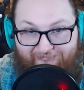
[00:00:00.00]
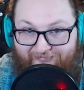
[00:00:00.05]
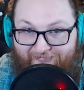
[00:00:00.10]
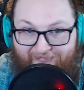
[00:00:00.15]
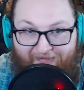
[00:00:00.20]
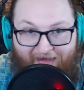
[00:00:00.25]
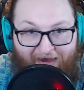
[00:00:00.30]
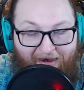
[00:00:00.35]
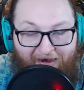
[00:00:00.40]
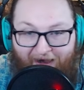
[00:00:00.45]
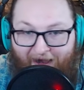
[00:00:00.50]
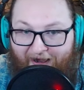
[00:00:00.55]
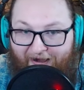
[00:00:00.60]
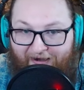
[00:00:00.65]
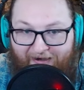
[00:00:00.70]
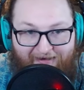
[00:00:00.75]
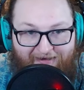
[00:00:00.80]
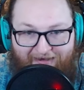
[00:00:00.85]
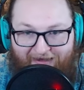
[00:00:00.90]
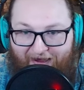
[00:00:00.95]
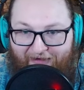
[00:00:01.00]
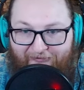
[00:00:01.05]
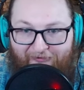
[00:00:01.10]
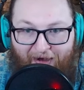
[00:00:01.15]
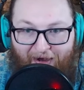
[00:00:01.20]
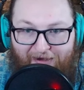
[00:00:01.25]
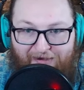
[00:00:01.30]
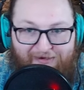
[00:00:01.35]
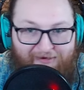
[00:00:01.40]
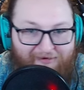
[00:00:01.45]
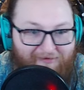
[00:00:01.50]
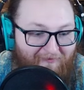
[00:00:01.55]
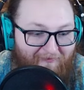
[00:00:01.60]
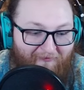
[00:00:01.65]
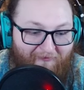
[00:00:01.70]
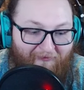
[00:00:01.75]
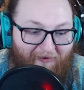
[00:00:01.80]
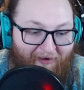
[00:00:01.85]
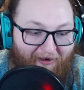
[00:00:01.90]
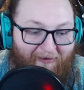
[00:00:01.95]
I gave you guys
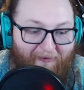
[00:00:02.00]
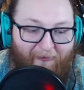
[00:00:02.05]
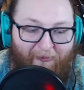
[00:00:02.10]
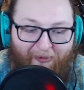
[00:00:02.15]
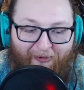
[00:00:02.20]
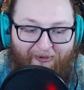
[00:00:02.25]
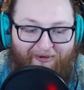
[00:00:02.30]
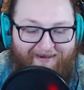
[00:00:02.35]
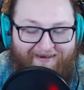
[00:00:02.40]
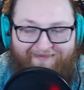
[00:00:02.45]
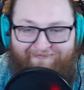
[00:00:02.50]
fair warning,